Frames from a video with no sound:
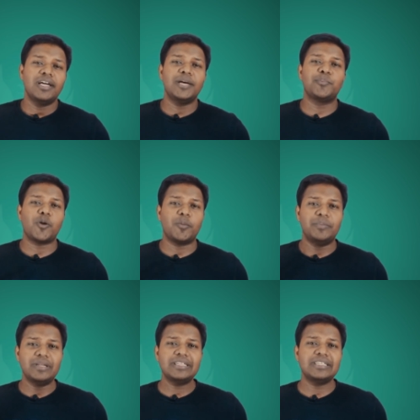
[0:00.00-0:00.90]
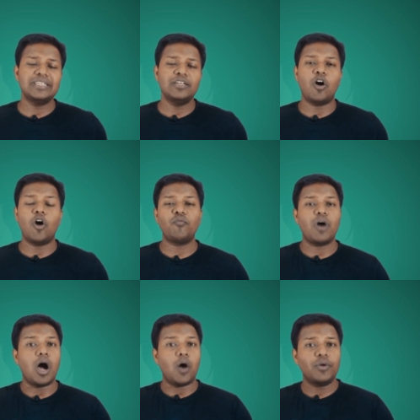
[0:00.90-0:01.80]
a probability of
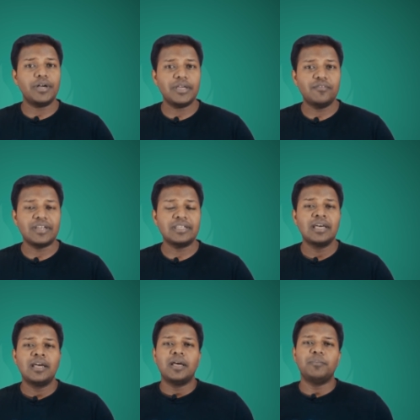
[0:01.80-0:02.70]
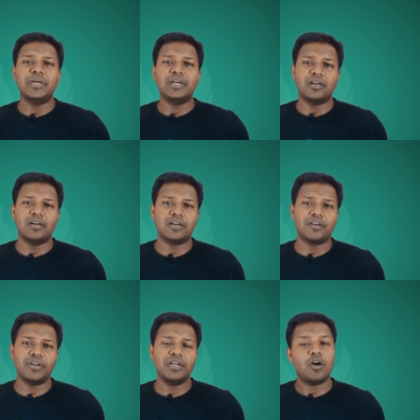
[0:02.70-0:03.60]
our event being
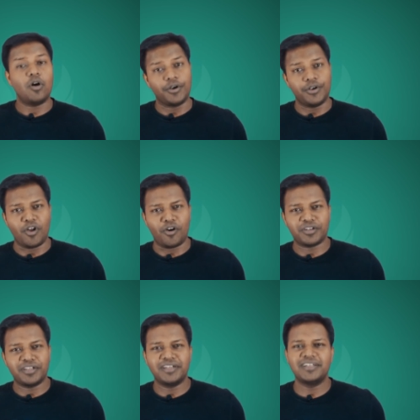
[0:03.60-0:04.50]
occurring or not.